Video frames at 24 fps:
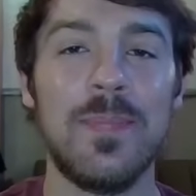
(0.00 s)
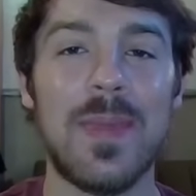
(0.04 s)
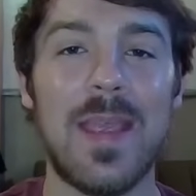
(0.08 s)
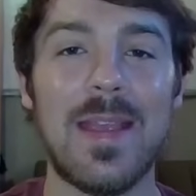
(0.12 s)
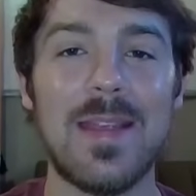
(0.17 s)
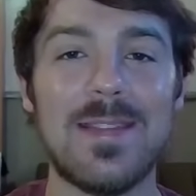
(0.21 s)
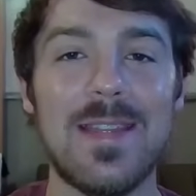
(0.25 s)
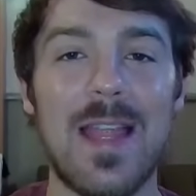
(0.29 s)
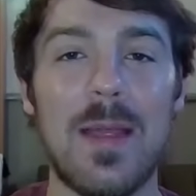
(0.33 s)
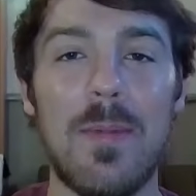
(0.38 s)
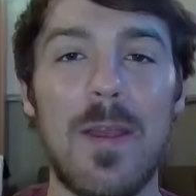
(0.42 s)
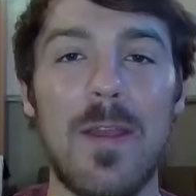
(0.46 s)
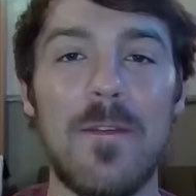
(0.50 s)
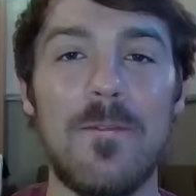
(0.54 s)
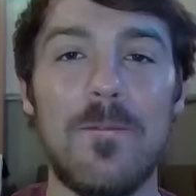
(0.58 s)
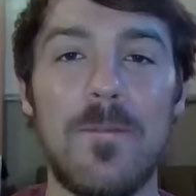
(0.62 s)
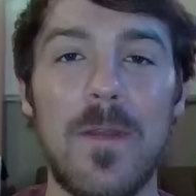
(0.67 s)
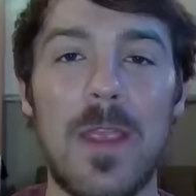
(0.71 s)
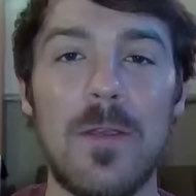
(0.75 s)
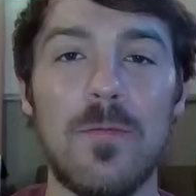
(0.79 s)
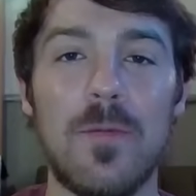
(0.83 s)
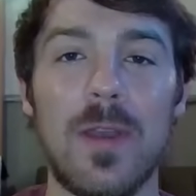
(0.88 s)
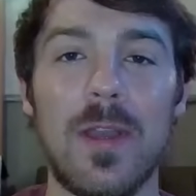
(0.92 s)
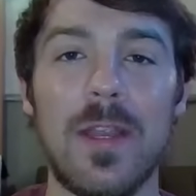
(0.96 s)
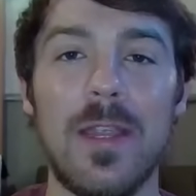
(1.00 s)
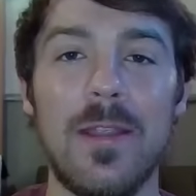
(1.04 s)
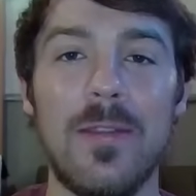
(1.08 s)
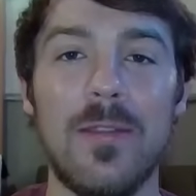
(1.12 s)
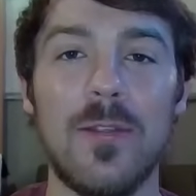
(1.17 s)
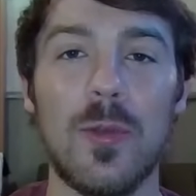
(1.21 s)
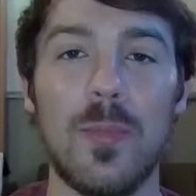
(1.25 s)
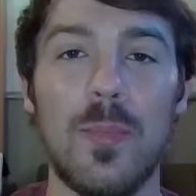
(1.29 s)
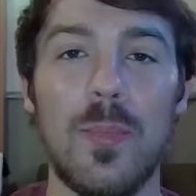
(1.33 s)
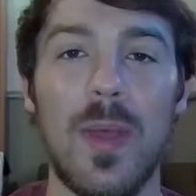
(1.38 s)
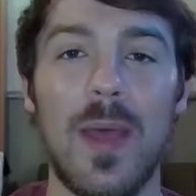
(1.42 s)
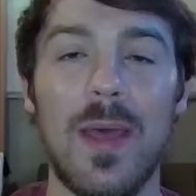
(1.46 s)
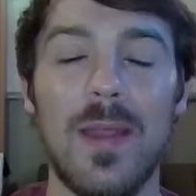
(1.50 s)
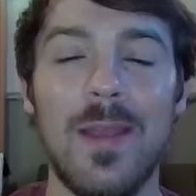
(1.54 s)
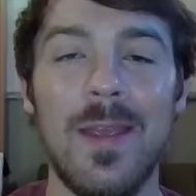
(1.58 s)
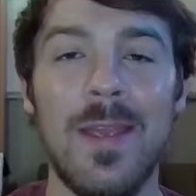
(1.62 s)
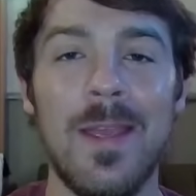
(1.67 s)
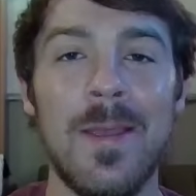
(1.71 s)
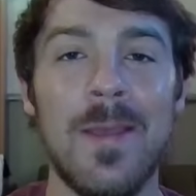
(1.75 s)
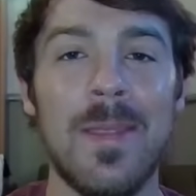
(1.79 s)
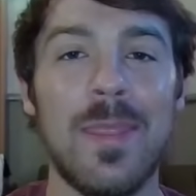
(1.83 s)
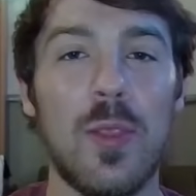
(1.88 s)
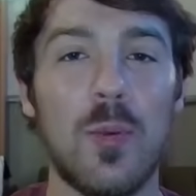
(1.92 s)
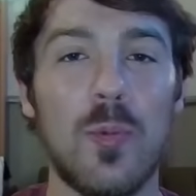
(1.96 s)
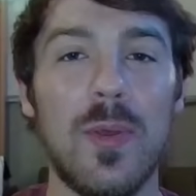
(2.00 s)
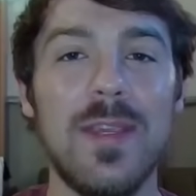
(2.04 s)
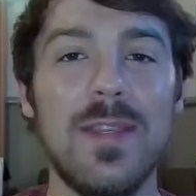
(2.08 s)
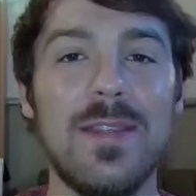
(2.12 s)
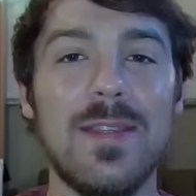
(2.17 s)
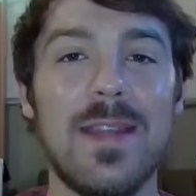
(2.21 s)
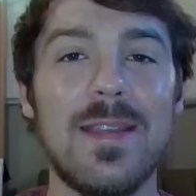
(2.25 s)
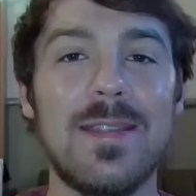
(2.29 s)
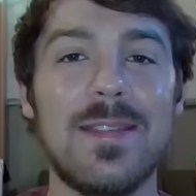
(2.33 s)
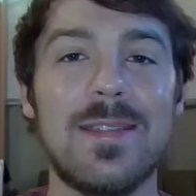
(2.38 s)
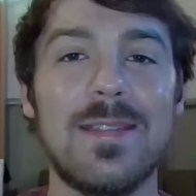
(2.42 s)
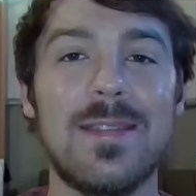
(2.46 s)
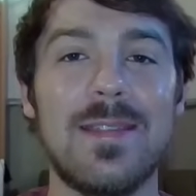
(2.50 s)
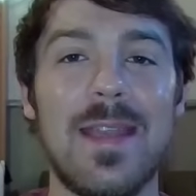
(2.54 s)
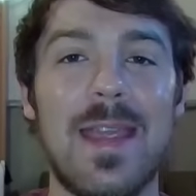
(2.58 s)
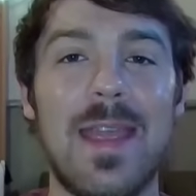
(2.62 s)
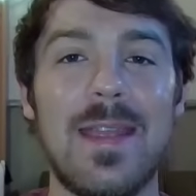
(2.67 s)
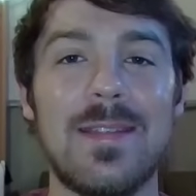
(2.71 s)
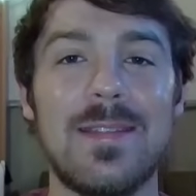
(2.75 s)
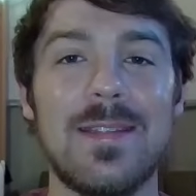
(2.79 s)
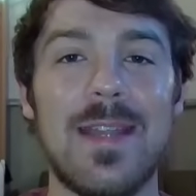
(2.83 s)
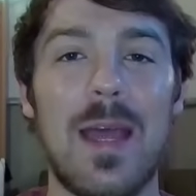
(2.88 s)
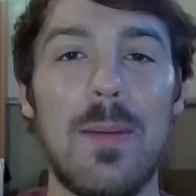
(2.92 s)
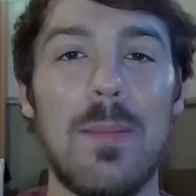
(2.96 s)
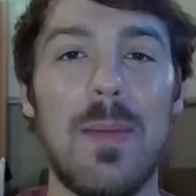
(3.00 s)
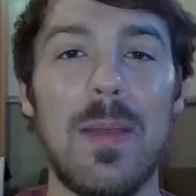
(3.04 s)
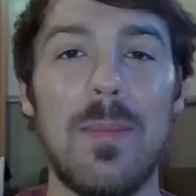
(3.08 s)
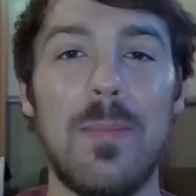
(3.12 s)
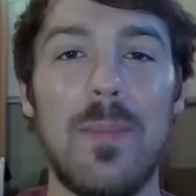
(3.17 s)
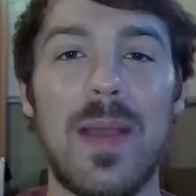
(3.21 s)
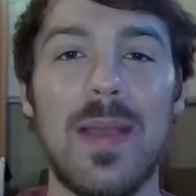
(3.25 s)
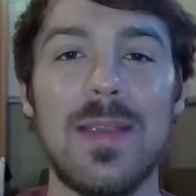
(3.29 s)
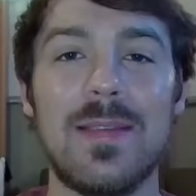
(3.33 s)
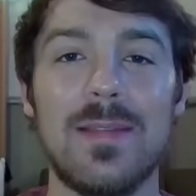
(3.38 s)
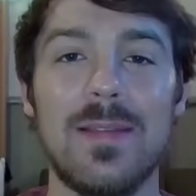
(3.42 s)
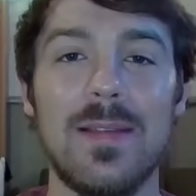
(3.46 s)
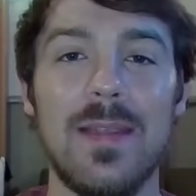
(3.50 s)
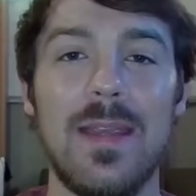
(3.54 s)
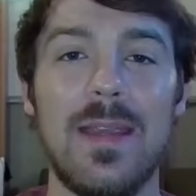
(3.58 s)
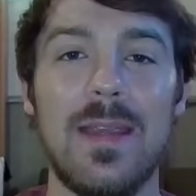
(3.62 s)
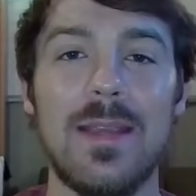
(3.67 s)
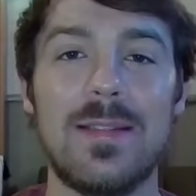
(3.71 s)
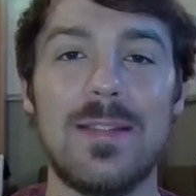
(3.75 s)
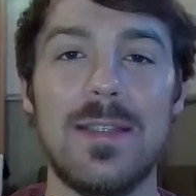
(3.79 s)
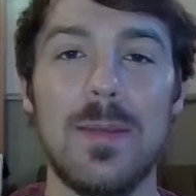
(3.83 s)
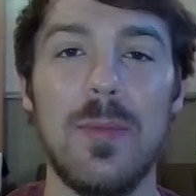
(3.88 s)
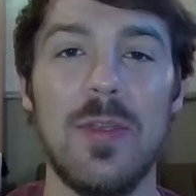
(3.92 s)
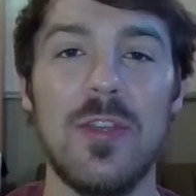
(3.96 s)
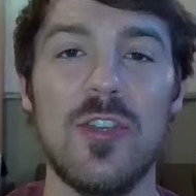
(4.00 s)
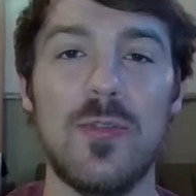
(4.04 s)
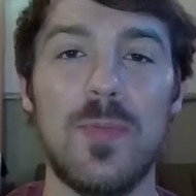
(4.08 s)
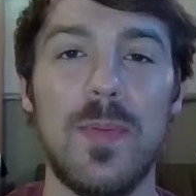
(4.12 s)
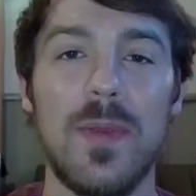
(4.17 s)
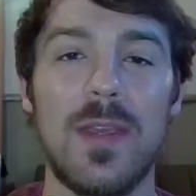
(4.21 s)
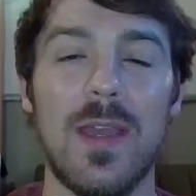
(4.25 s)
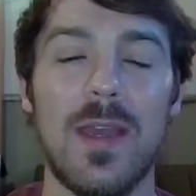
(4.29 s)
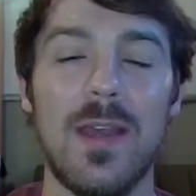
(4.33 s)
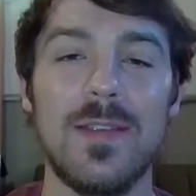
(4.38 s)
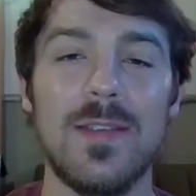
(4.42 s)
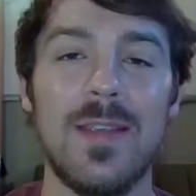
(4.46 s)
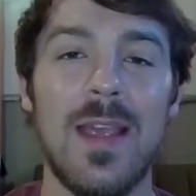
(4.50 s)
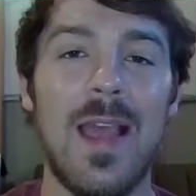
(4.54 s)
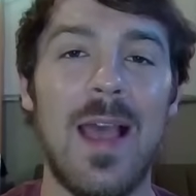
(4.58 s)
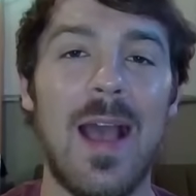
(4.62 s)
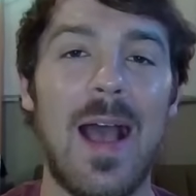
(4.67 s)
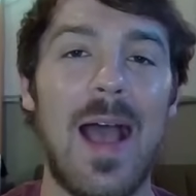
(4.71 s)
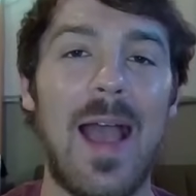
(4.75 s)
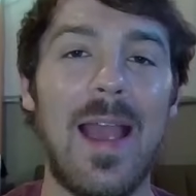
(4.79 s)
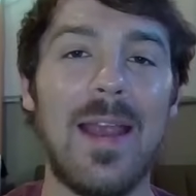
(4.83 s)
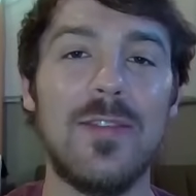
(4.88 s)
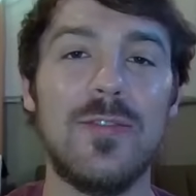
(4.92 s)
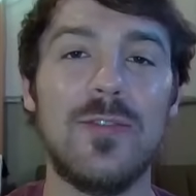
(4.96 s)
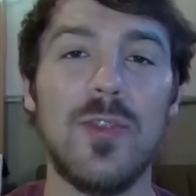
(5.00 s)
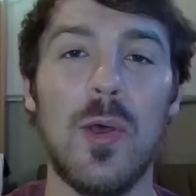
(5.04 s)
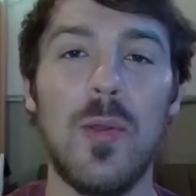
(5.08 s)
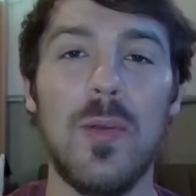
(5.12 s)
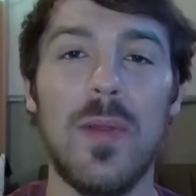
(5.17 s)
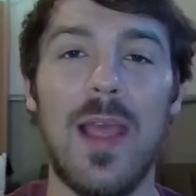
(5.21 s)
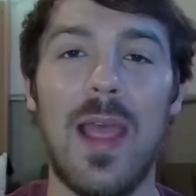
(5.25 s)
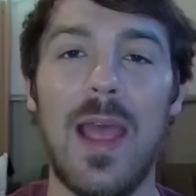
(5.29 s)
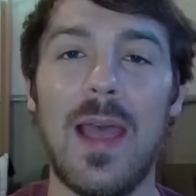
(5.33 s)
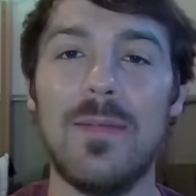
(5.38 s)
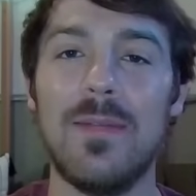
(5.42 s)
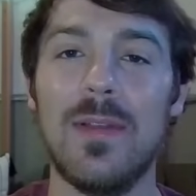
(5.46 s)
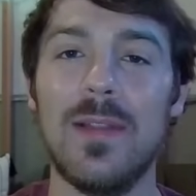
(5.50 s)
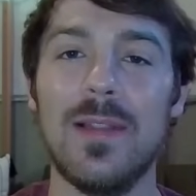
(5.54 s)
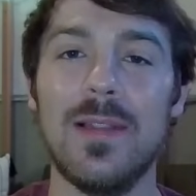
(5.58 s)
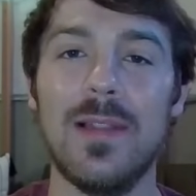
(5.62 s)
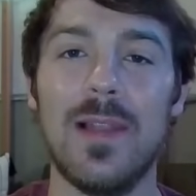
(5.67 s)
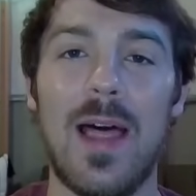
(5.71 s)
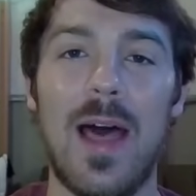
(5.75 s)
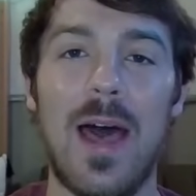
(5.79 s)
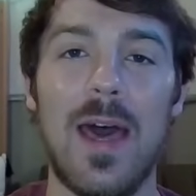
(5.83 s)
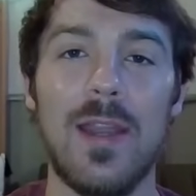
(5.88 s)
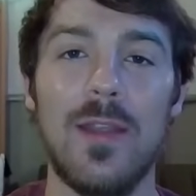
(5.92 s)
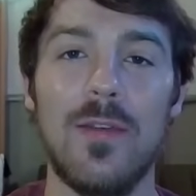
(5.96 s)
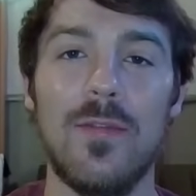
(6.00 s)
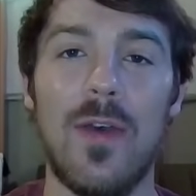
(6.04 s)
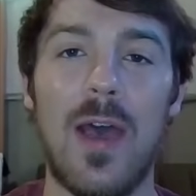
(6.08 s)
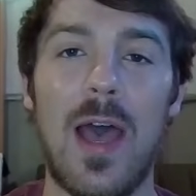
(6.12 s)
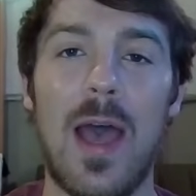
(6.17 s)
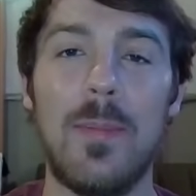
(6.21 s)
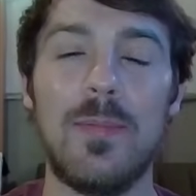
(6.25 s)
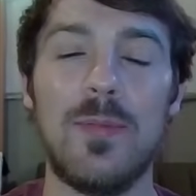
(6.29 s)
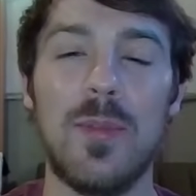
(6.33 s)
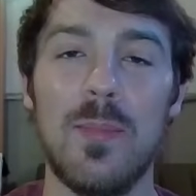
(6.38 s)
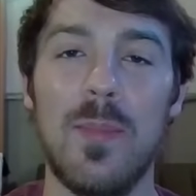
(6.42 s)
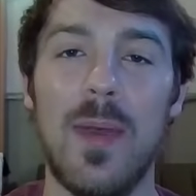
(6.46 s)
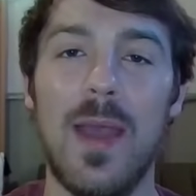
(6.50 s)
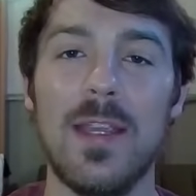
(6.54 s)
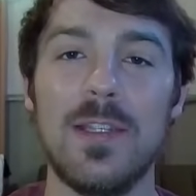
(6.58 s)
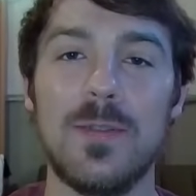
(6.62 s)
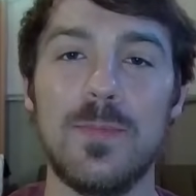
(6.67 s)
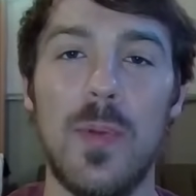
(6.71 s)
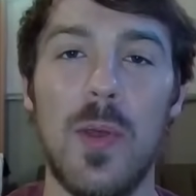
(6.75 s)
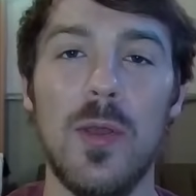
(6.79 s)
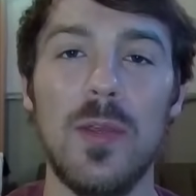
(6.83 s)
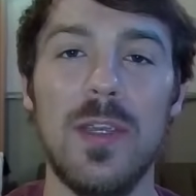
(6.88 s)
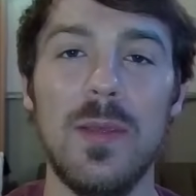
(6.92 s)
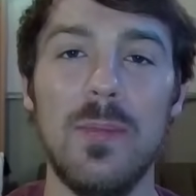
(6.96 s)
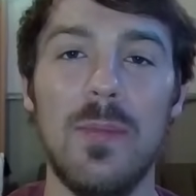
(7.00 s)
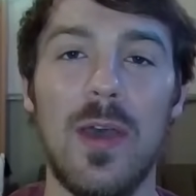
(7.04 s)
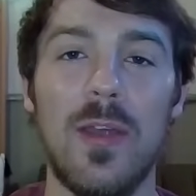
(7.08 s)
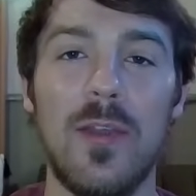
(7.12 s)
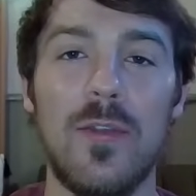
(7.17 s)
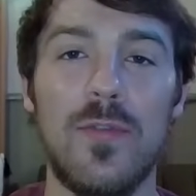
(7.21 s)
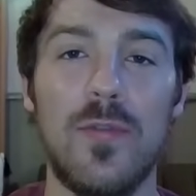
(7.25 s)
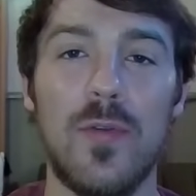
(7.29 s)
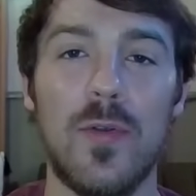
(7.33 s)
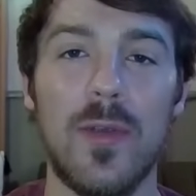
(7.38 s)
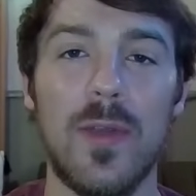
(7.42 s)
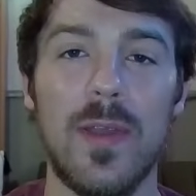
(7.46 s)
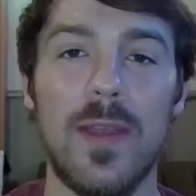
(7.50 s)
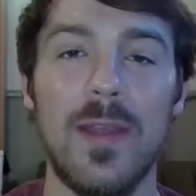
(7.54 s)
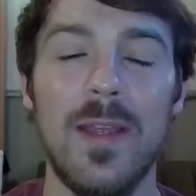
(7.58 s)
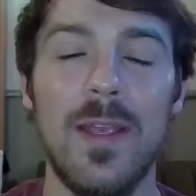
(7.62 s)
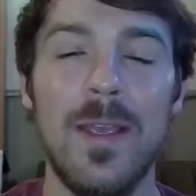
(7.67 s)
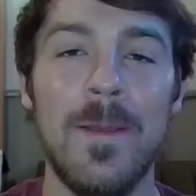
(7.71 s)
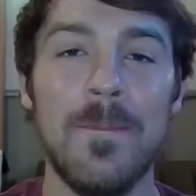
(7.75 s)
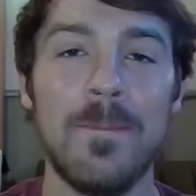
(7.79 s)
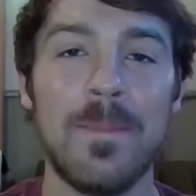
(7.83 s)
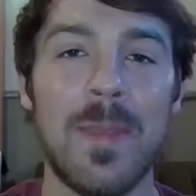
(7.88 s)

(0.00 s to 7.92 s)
It's not my favorite either, but the reason it's not my best league is simply just because I don't have a lot of optimized Pokemon for it.